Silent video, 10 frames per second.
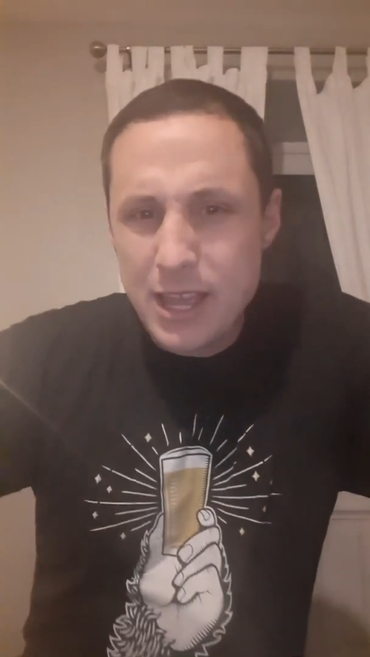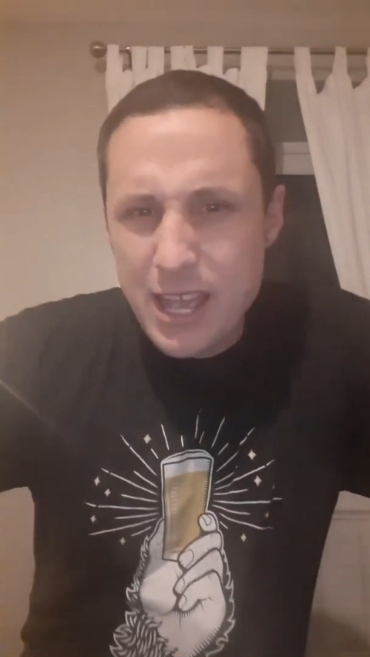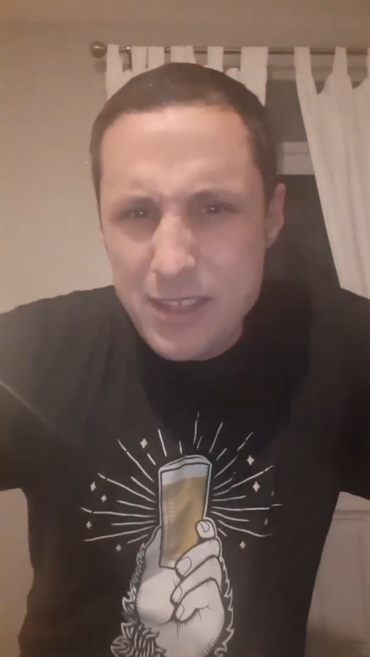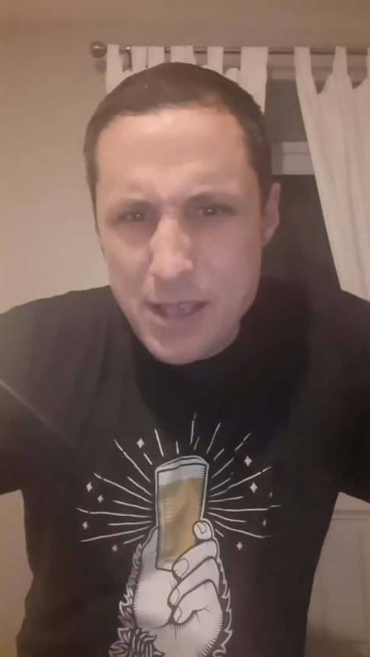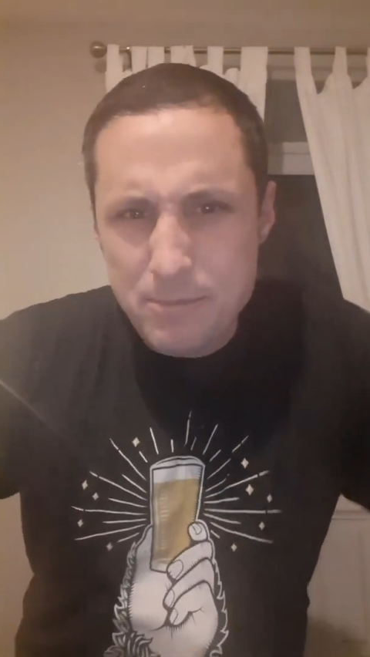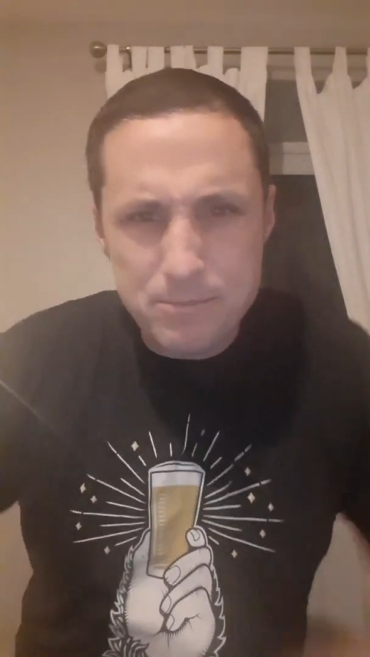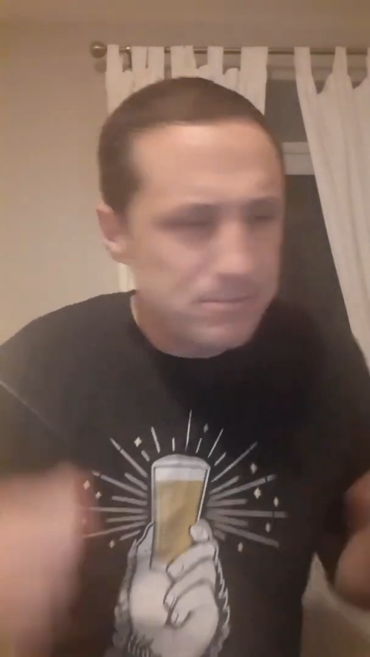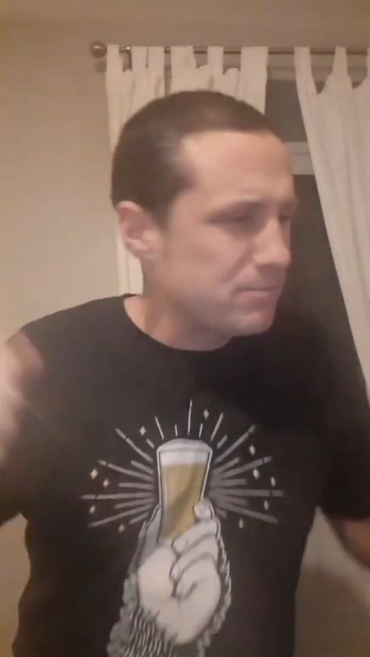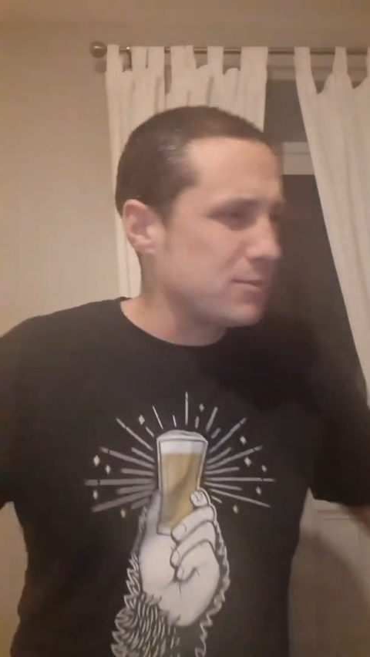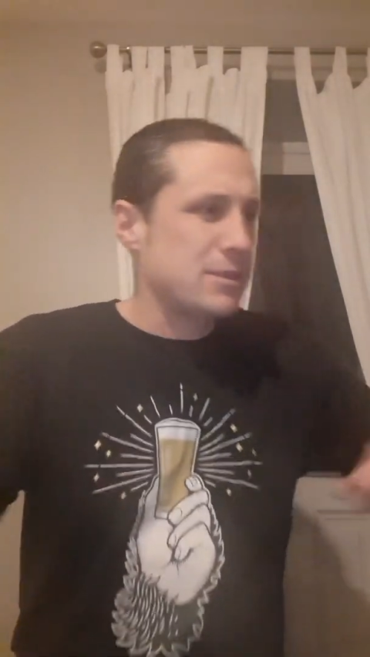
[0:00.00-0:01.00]
And they
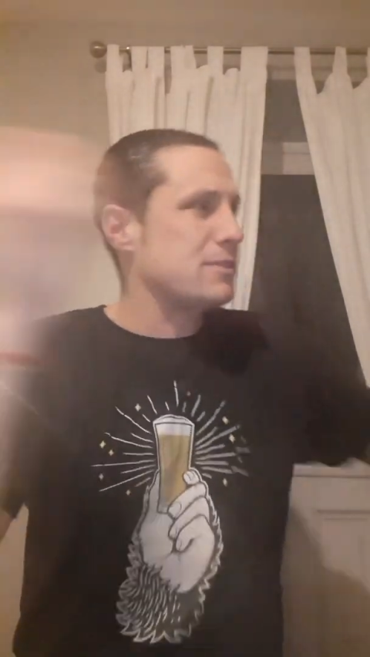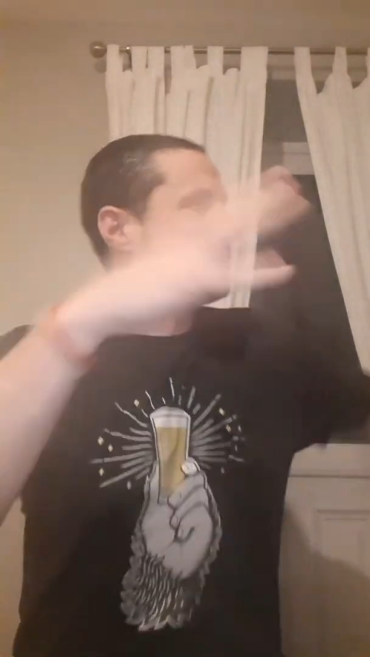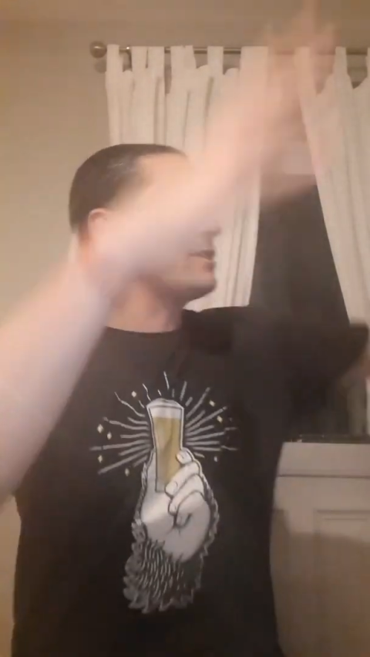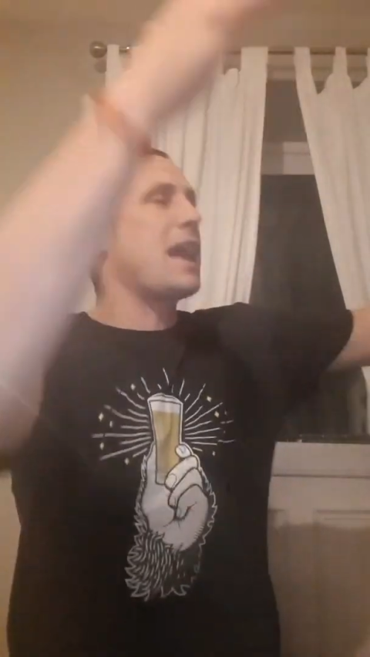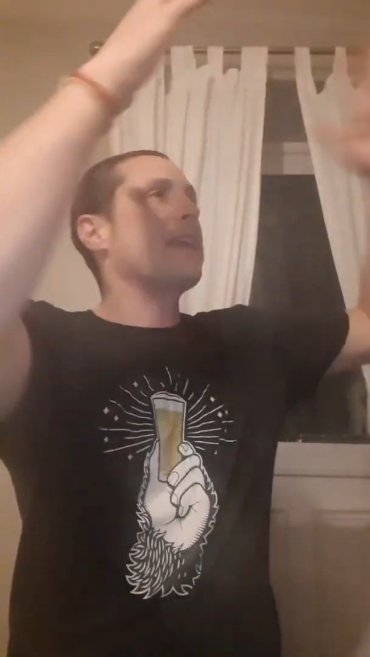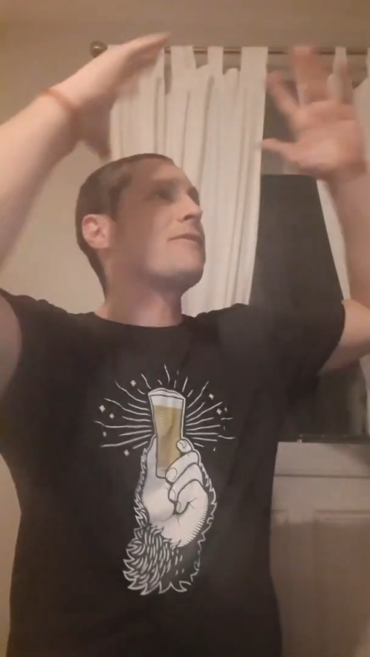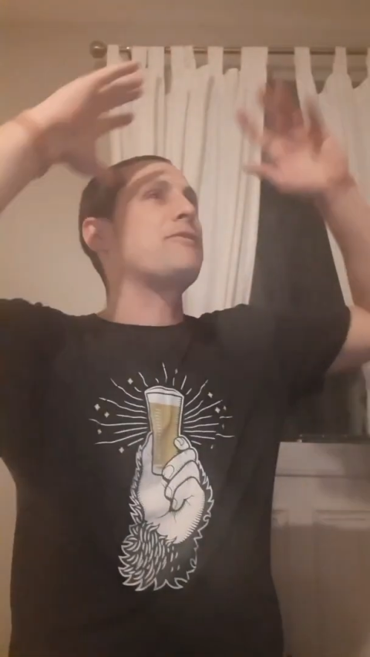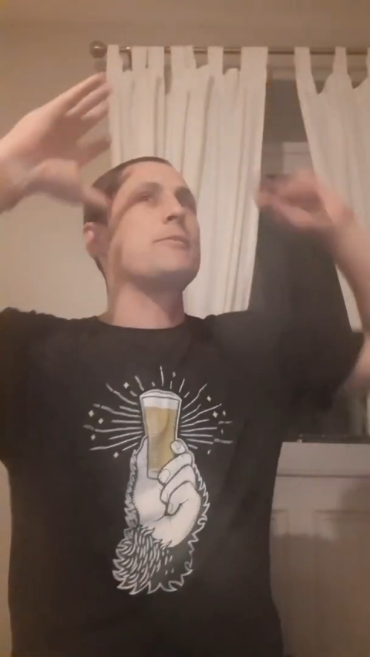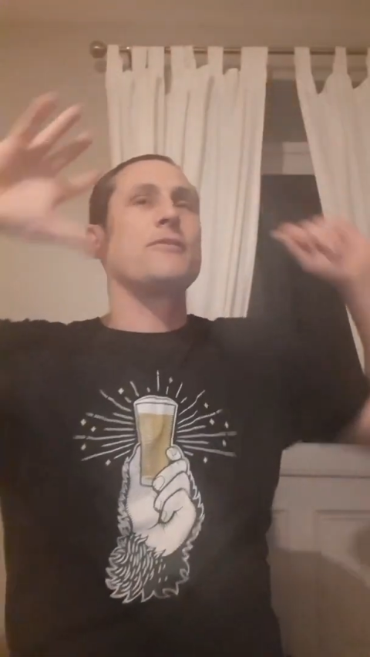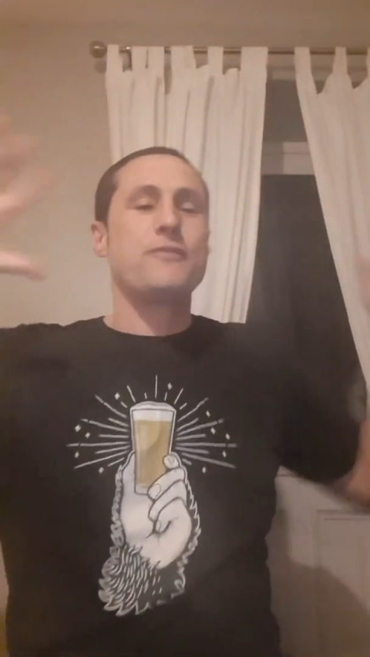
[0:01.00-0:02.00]
take it
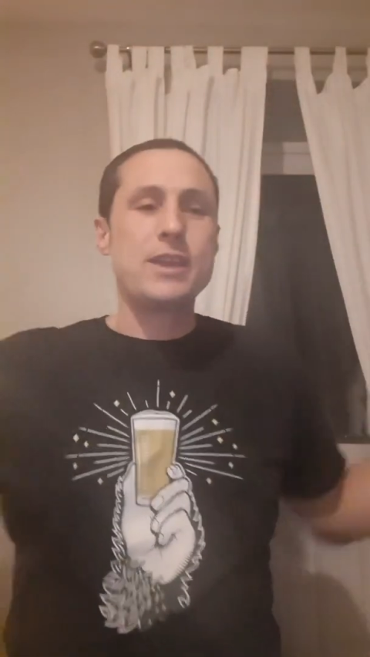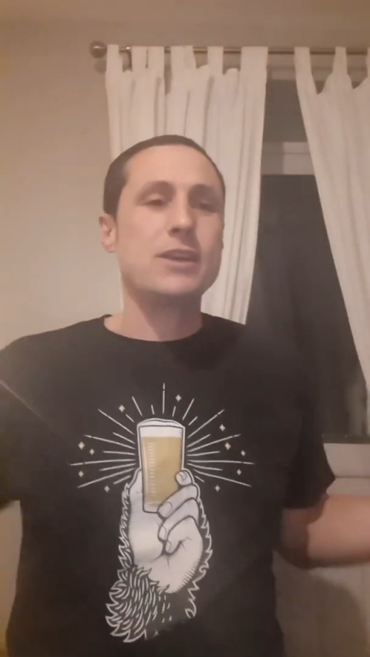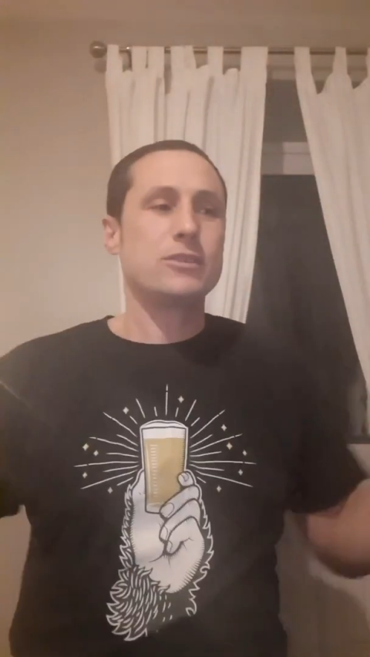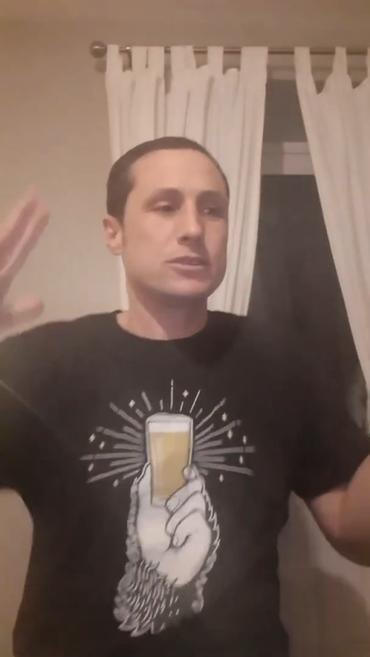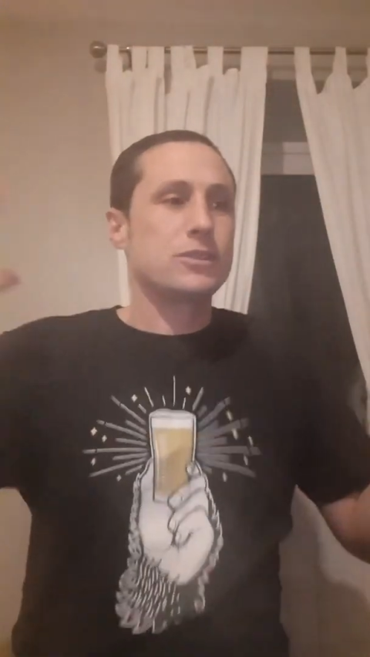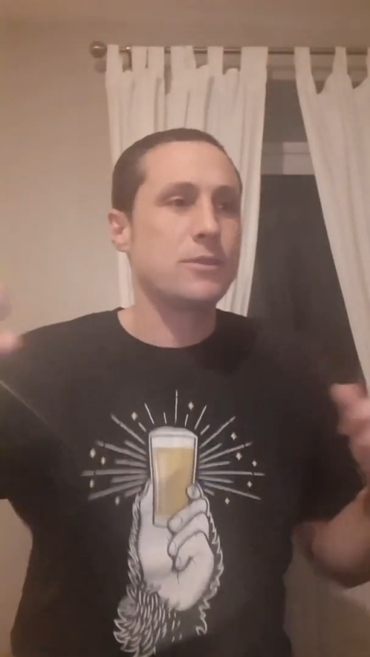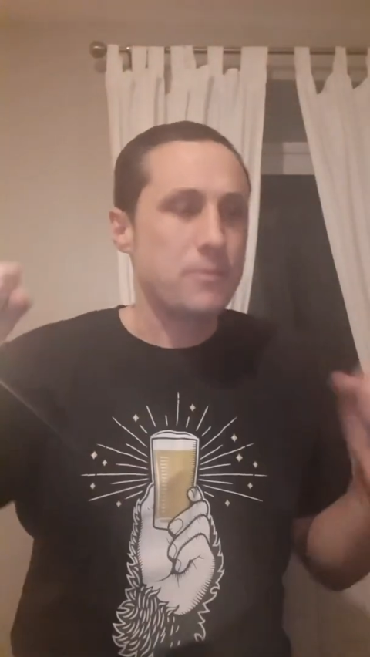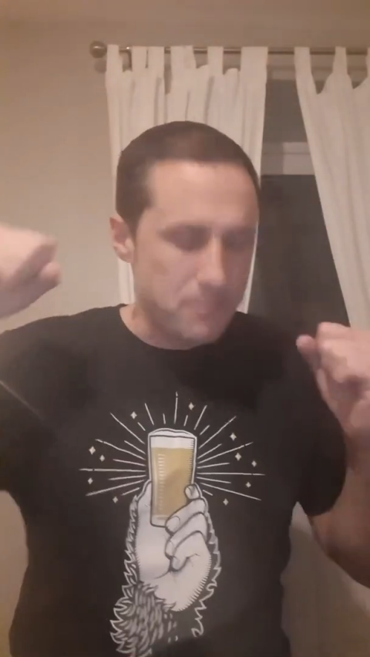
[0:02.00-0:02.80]
from the fields,